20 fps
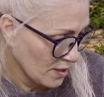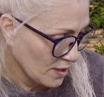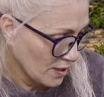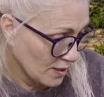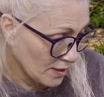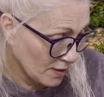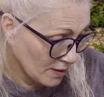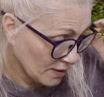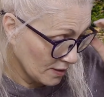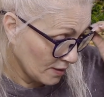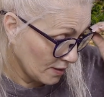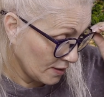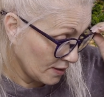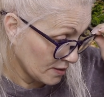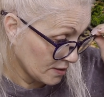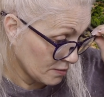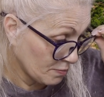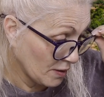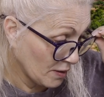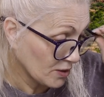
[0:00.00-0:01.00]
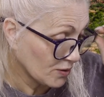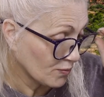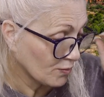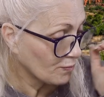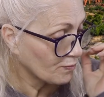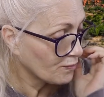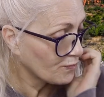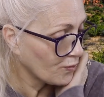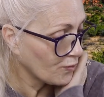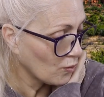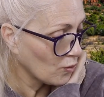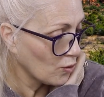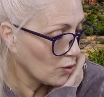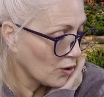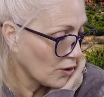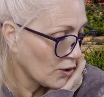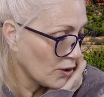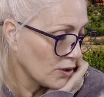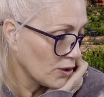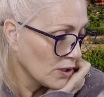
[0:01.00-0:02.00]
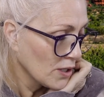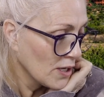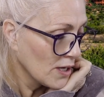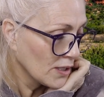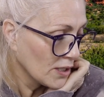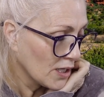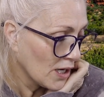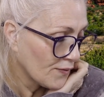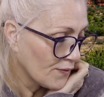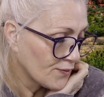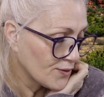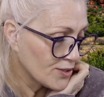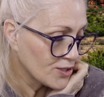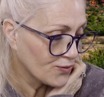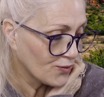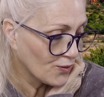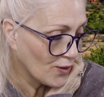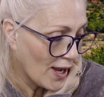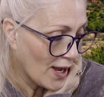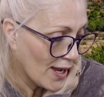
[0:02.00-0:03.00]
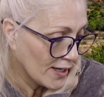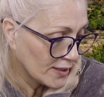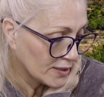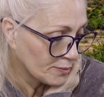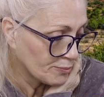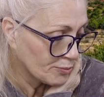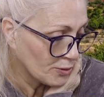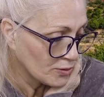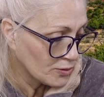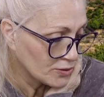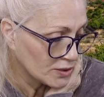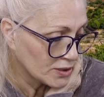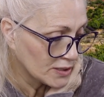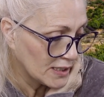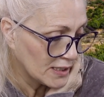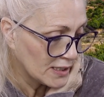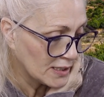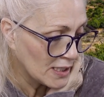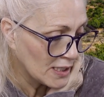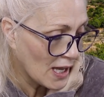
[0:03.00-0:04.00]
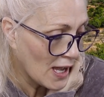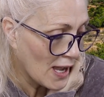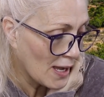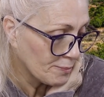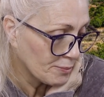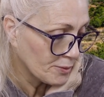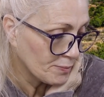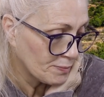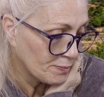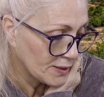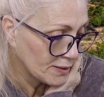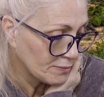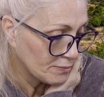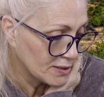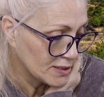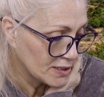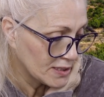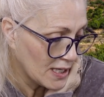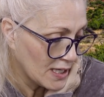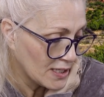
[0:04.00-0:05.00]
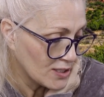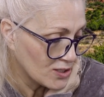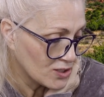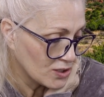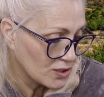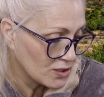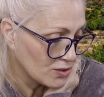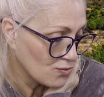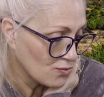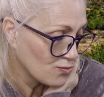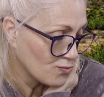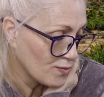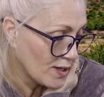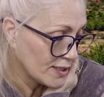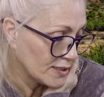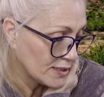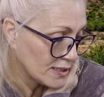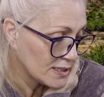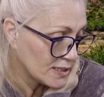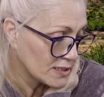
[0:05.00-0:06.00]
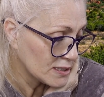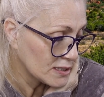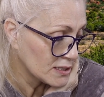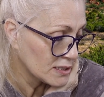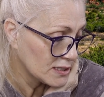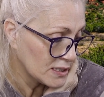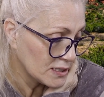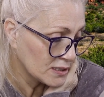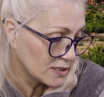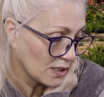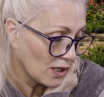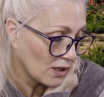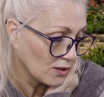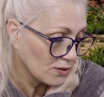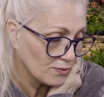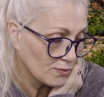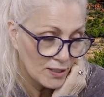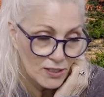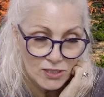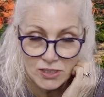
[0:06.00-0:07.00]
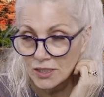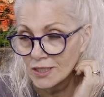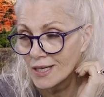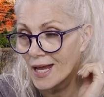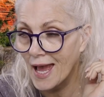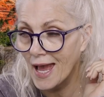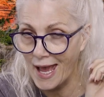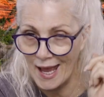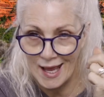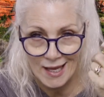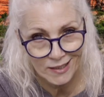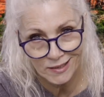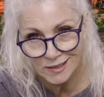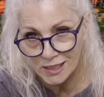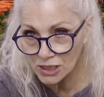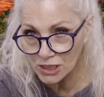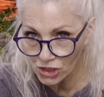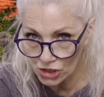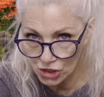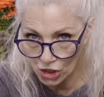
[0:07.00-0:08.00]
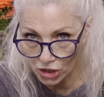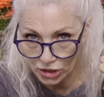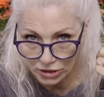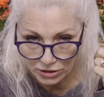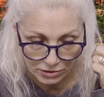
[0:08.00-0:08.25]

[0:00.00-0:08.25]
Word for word: Uh, it's best for coverage for acne prone skin, hyperpigmentation, redness, discoloration, and dark